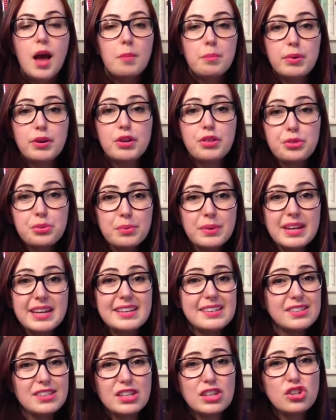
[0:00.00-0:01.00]
Book three
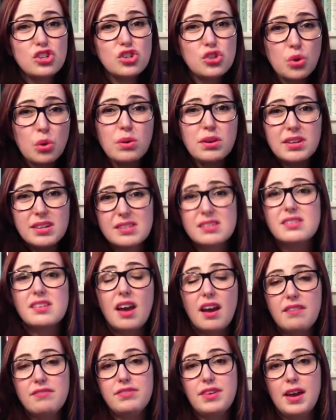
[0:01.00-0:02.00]
is the shortest
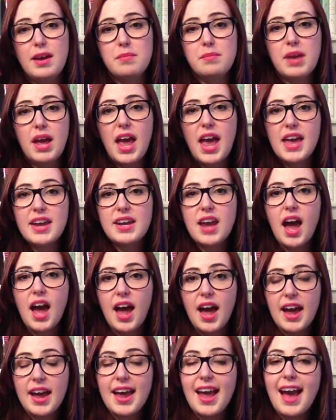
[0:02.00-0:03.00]
of them, and
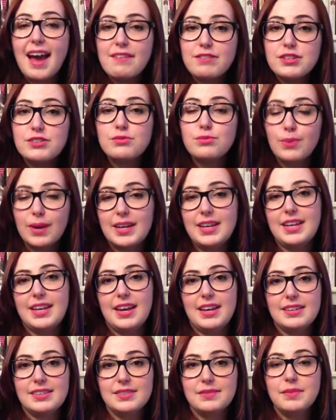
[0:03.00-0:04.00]
I haven't read it
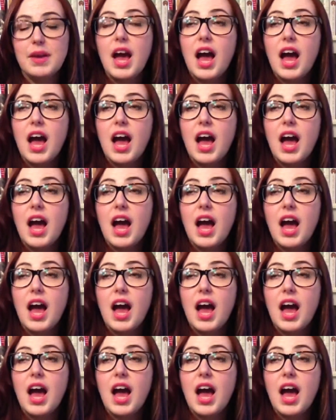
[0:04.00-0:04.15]
yet.